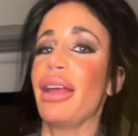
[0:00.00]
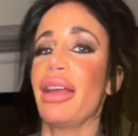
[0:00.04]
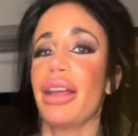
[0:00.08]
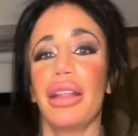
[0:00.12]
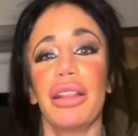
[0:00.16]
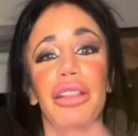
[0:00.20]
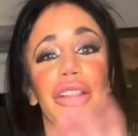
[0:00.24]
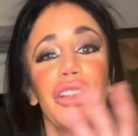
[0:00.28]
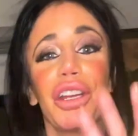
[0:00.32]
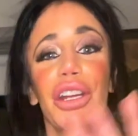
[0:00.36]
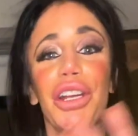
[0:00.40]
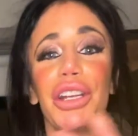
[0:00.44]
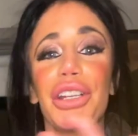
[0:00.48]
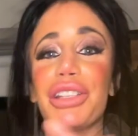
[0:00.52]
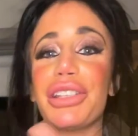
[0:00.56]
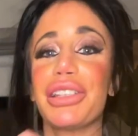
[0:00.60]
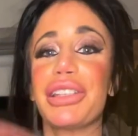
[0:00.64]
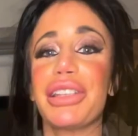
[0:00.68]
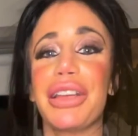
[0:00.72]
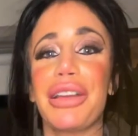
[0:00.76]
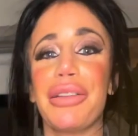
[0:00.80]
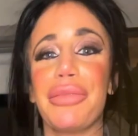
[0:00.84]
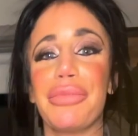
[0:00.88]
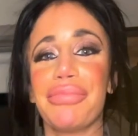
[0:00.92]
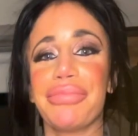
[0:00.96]
learn
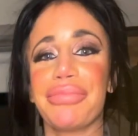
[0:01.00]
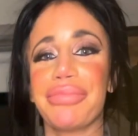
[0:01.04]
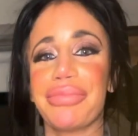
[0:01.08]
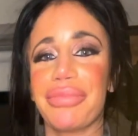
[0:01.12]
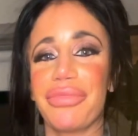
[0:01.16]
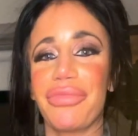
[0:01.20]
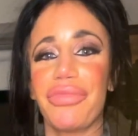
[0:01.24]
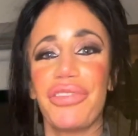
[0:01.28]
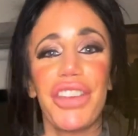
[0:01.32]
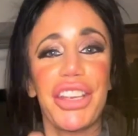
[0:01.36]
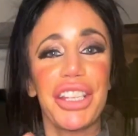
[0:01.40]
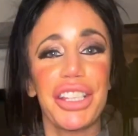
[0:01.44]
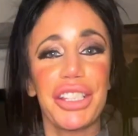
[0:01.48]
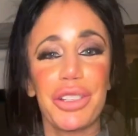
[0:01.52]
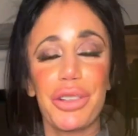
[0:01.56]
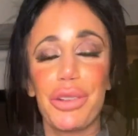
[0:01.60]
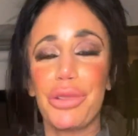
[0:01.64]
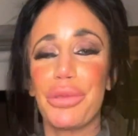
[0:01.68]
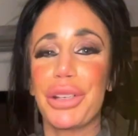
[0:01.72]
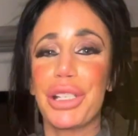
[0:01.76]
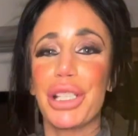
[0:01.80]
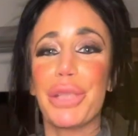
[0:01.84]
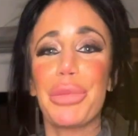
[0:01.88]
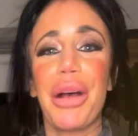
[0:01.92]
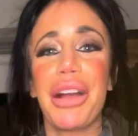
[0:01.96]
some fiscal
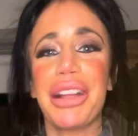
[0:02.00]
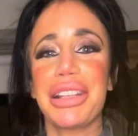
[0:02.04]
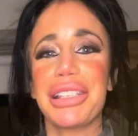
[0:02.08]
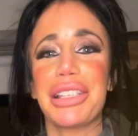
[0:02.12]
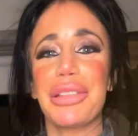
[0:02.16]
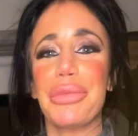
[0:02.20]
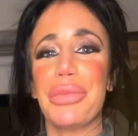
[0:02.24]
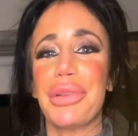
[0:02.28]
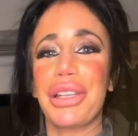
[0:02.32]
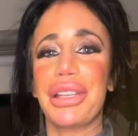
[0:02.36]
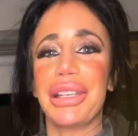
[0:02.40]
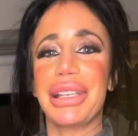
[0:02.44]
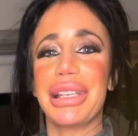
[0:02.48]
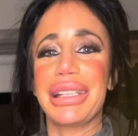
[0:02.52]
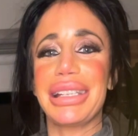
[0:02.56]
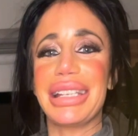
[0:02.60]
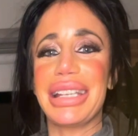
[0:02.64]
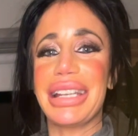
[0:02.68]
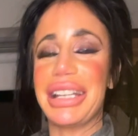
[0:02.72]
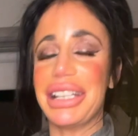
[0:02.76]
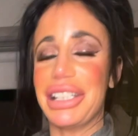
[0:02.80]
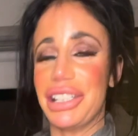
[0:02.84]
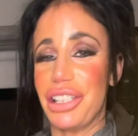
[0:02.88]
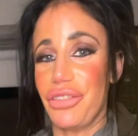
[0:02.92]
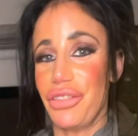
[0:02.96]
responsibility
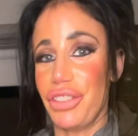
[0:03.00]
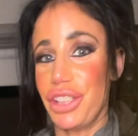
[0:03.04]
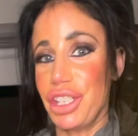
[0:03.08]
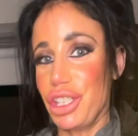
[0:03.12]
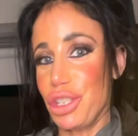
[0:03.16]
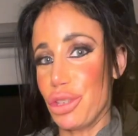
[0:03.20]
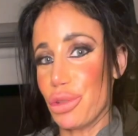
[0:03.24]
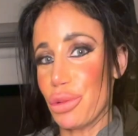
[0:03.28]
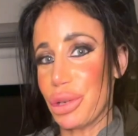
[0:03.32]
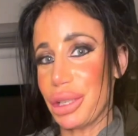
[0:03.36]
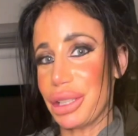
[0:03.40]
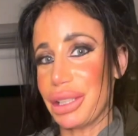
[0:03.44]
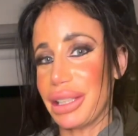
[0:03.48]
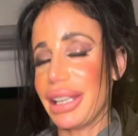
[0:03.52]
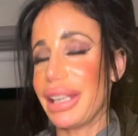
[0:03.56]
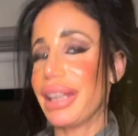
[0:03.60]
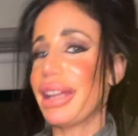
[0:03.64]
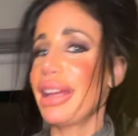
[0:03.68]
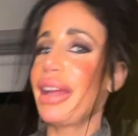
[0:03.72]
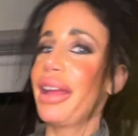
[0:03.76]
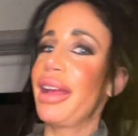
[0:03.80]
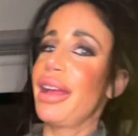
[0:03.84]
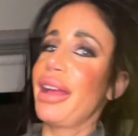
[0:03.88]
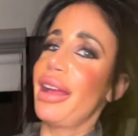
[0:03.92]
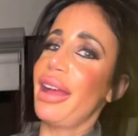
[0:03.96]
individually
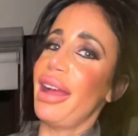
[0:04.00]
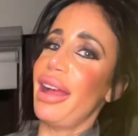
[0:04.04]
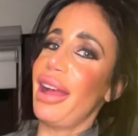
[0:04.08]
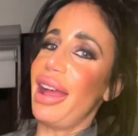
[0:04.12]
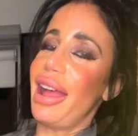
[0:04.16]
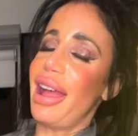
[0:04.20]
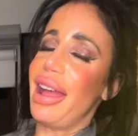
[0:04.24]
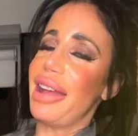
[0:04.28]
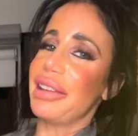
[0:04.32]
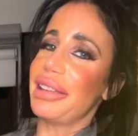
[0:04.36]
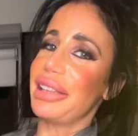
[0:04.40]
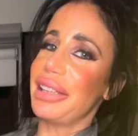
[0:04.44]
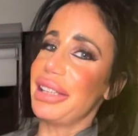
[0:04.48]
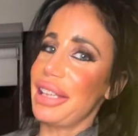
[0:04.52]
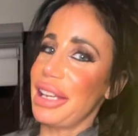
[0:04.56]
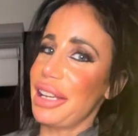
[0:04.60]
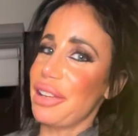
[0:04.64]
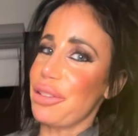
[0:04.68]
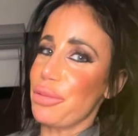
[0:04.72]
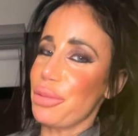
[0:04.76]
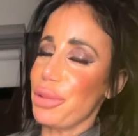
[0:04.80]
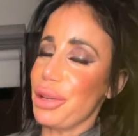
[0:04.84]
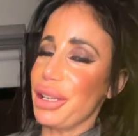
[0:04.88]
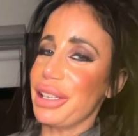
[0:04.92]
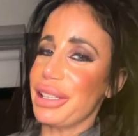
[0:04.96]
and get
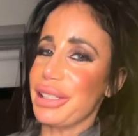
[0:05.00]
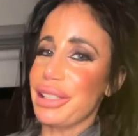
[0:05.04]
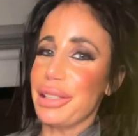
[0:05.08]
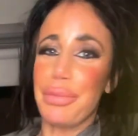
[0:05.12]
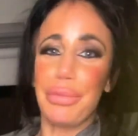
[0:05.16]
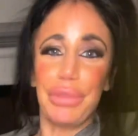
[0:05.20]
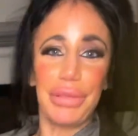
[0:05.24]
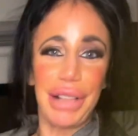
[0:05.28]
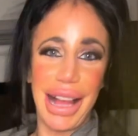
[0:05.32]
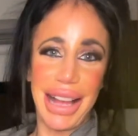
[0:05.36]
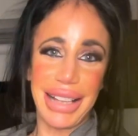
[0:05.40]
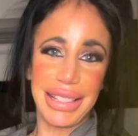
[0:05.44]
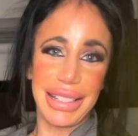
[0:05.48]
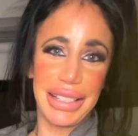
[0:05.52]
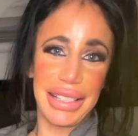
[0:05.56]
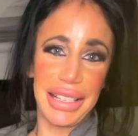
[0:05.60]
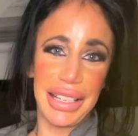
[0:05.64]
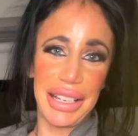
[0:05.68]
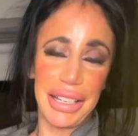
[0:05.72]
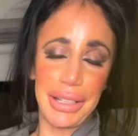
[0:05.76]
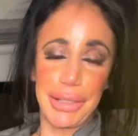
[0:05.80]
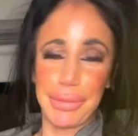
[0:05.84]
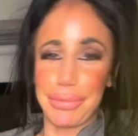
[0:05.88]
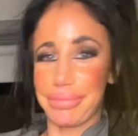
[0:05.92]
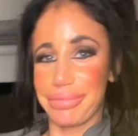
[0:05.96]
rid of some
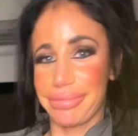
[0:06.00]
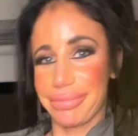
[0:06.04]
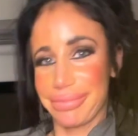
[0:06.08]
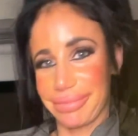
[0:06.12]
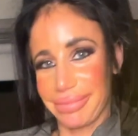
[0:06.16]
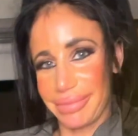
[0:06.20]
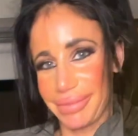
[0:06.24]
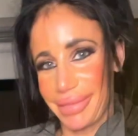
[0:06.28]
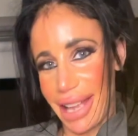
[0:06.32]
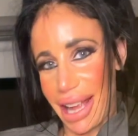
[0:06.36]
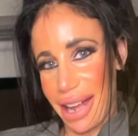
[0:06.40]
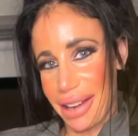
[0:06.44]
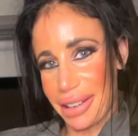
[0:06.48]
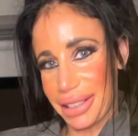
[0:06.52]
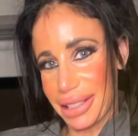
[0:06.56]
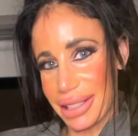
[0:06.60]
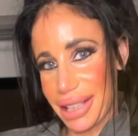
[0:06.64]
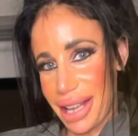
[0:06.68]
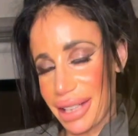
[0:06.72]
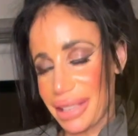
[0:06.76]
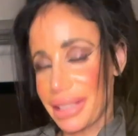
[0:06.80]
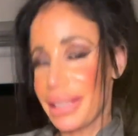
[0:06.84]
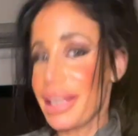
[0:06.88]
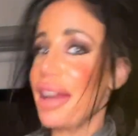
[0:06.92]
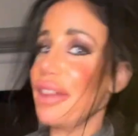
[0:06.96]
plastic? How does
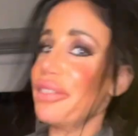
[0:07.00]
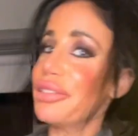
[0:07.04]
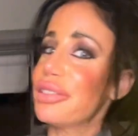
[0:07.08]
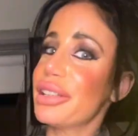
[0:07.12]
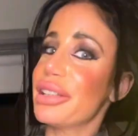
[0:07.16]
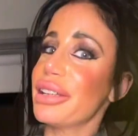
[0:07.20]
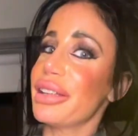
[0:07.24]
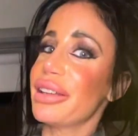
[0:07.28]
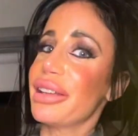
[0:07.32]
that sound?